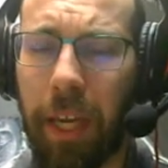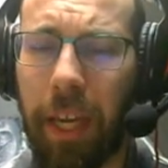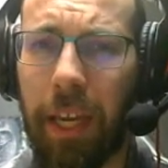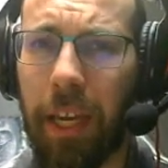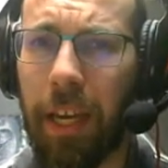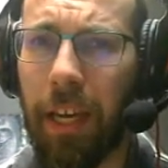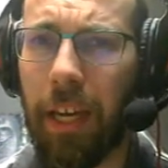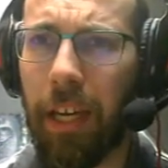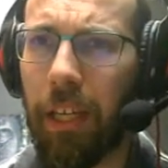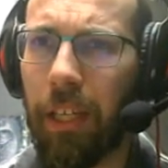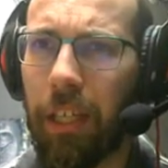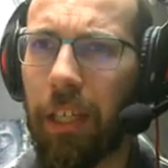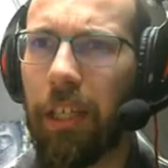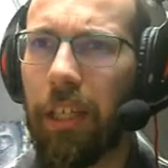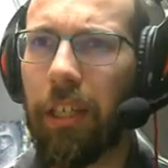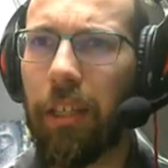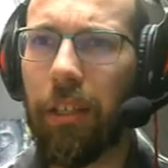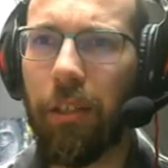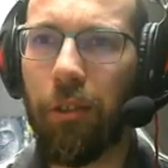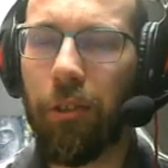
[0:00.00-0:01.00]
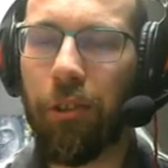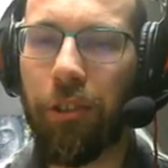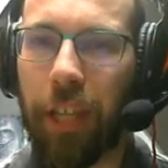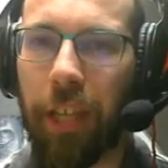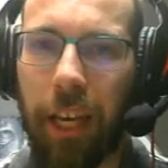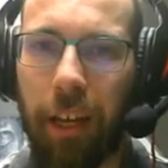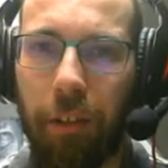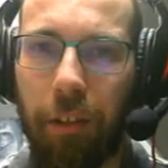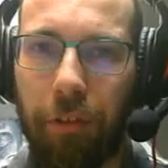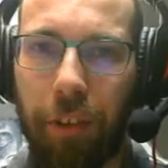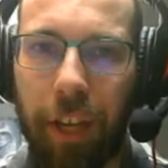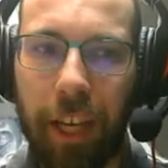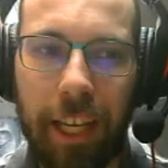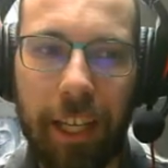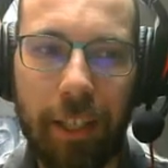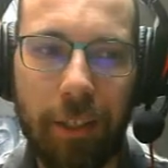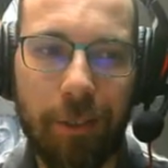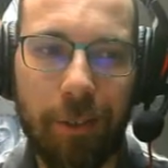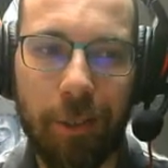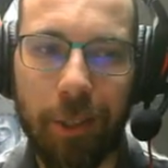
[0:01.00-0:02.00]
me
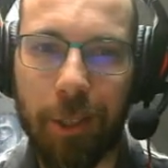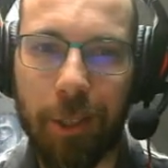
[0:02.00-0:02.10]
delving